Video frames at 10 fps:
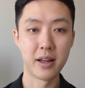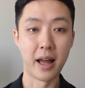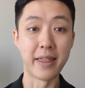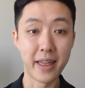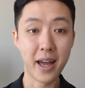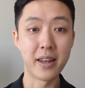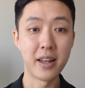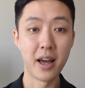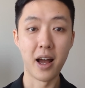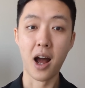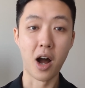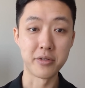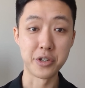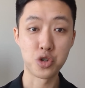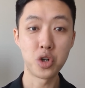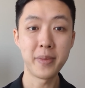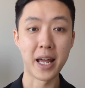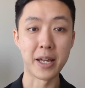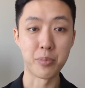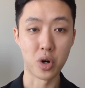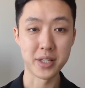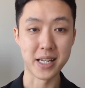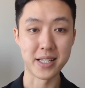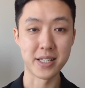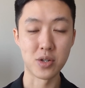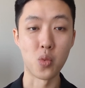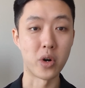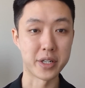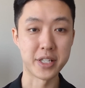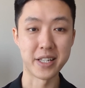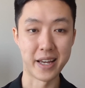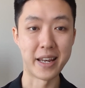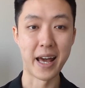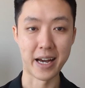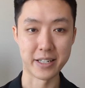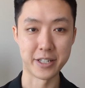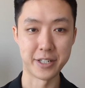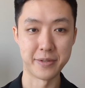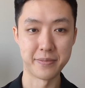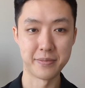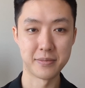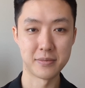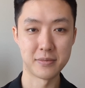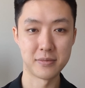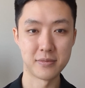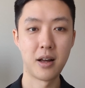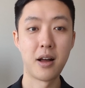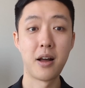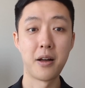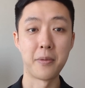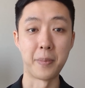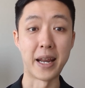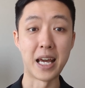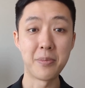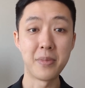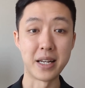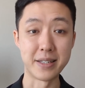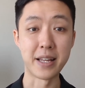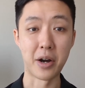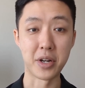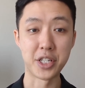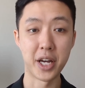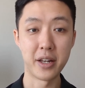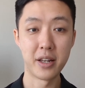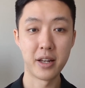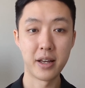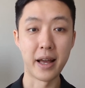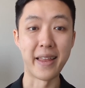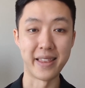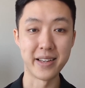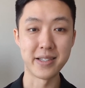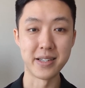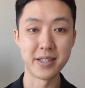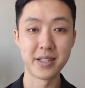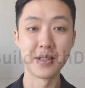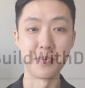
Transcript: And then, how the streamlining process works in action. My name is Derick Chen, and this is